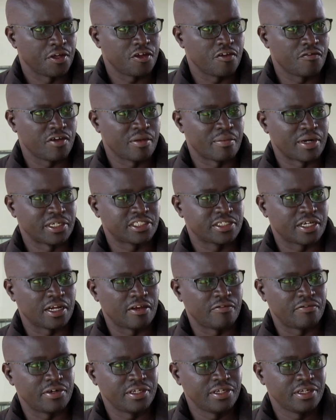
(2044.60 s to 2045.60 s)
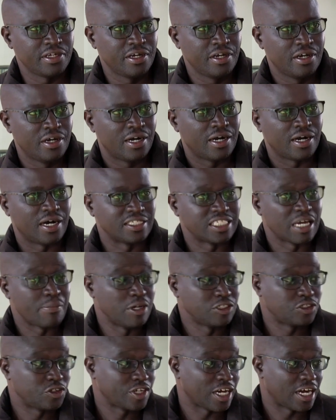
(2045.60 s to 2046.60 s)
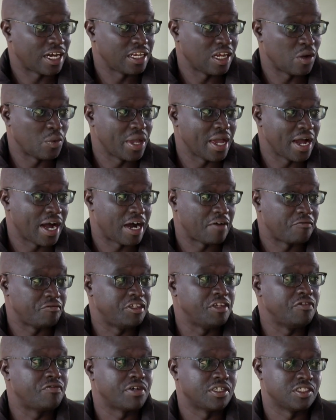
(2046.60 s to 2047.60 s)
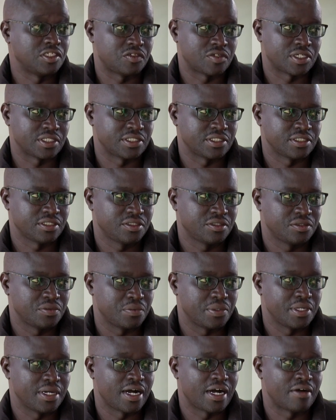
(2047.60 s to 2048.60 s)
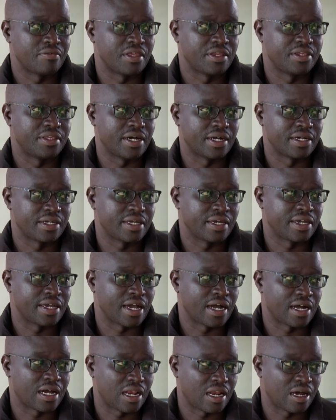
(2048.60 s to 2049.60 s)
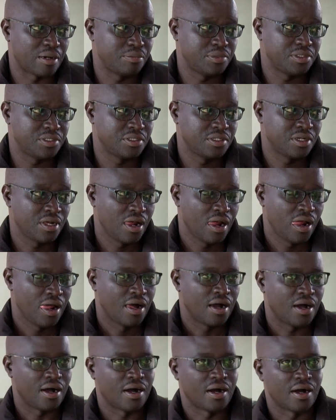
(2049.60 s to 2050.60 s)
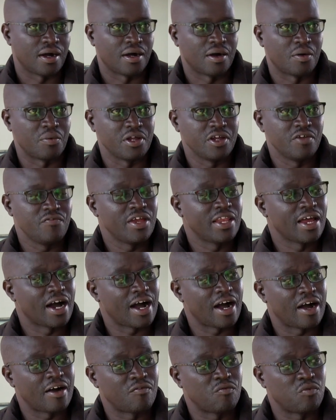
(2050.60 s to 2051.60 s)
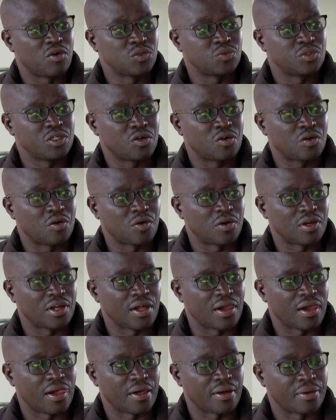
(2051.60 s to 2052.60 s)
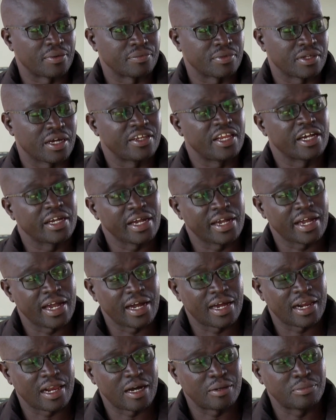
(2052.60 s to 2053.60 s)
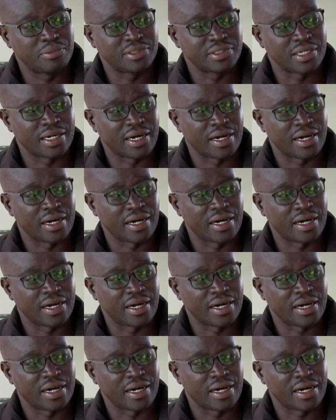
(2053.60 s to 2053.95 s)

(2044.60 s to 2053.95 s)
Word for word: Thank you very much, Kelvin. As I mentioned earlier, we have different structures. We have the donkey care clubs. We even have what we call donkey care clubs,